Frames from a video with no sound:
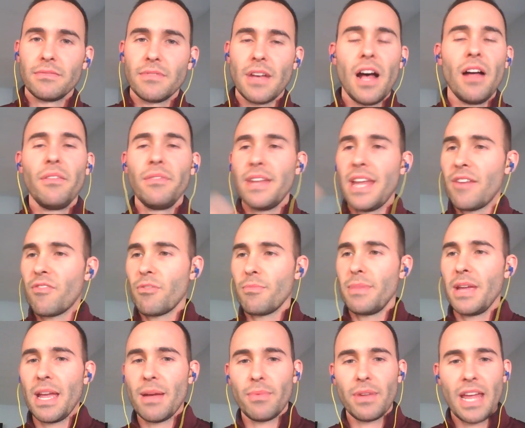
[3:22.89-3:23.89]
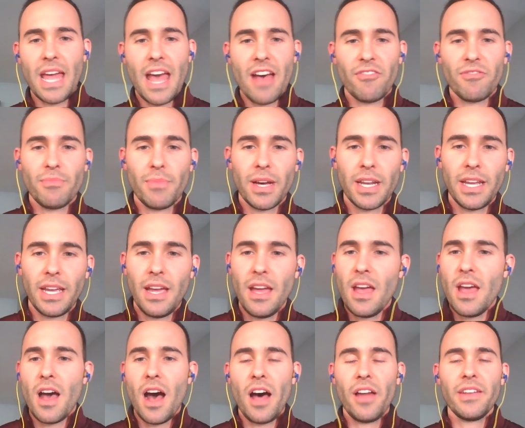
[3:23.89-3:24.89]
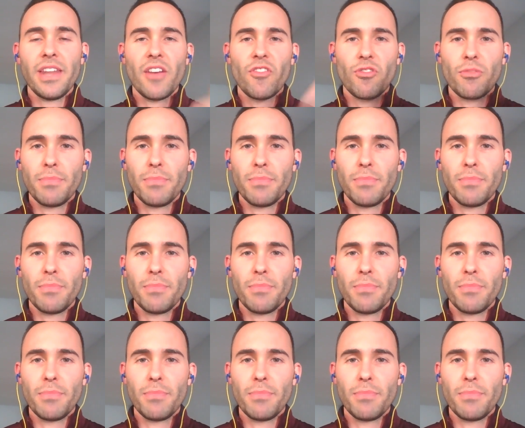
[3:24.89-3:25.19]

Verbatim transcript: I'll never be able to have money. I'll never